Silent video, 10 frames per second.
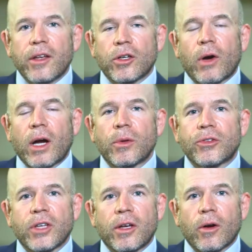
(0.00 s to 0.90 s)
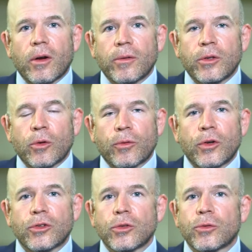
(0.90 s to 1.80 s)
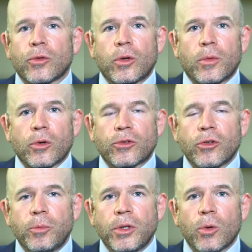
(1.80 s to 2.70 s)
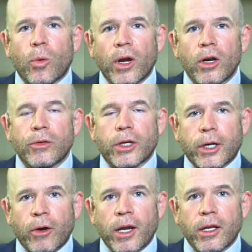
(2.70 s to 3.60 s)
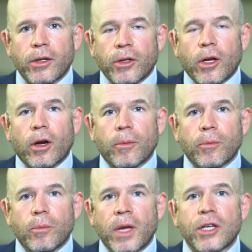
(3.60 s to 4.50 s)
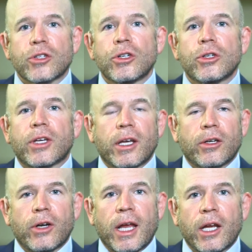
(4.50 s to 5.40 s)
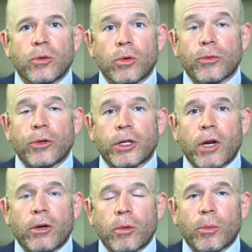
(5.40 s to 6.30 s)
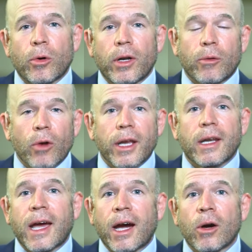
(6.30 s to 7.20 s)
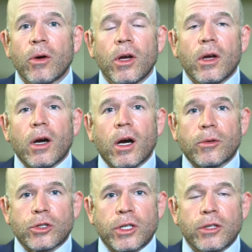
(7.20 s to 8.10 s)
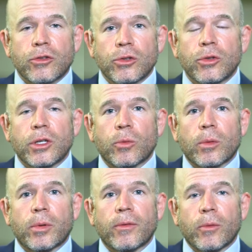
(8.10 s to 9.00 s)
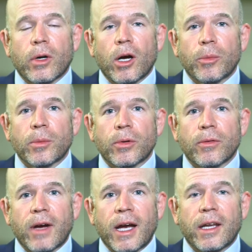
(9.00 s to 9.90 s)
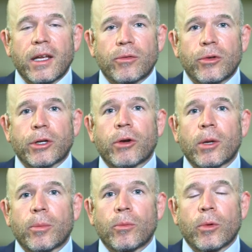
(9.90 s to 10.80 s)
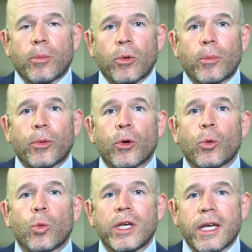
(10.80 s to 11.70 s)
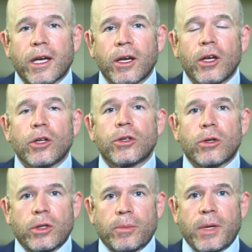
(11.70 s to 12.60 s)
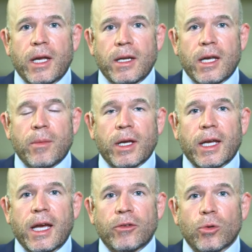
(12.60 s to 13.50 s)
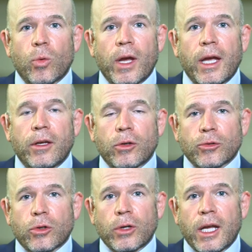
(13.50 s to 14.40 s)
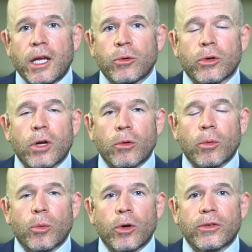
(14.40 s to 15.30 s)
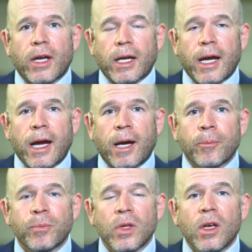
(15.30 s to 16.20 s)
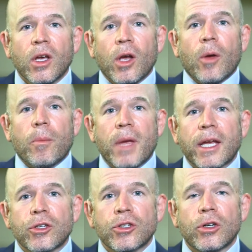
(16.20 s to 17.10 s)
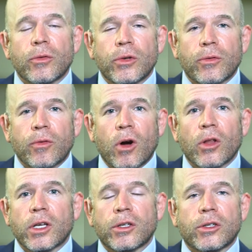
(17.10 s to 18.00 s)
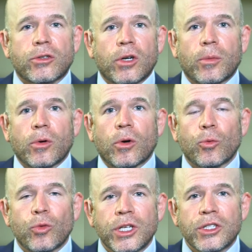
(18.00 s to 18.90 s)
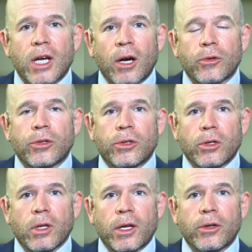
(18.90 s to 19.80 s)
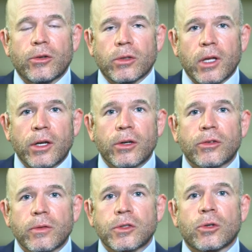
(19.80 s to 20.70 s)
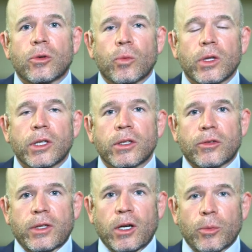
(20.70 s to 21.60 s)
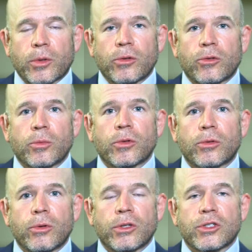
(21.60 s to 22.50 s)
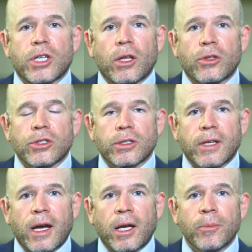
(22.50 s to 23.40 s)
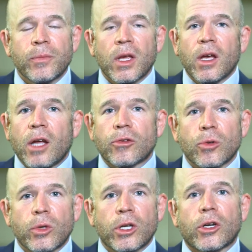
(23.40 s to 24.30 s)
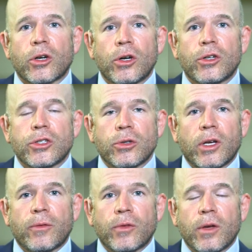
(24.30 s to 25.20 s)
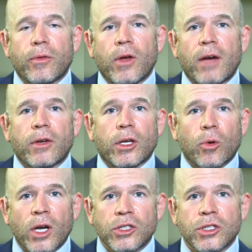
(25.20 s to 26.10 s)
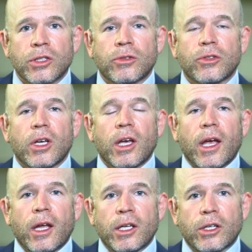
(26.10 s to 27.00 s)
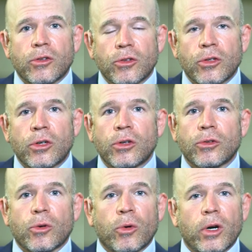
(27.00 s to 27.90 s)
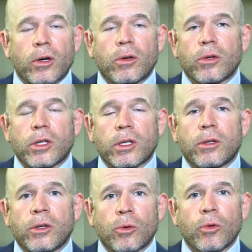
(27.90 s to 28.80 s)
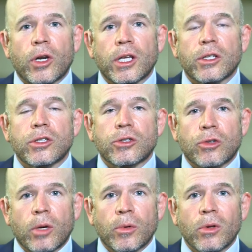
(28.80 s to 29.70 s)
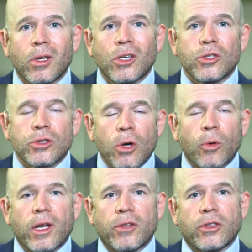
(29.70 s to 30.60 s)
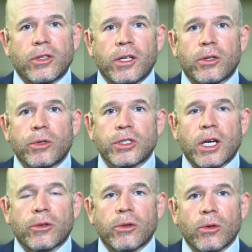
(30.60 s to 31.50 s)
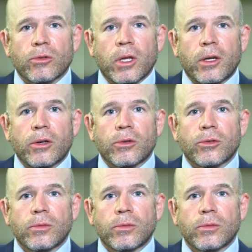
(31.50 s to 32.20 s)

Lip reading: You know, I would say, you know, first and foremost, just be aware of your credit. Make sure you get your annual free credit report. And right now, TransUnion, we're helping provide a free credit report per week during the pandemic as a way, you know, so go to annualcreditreport.com. Make sure if you're falling into trouble, reach out to your lenders. Lenders have shown a willingness to help consumers through this challenging time. And so we encourage you, if you have any questions, any concerns, or, you know, running into trouble, don't hesitate to reach out to those lenders.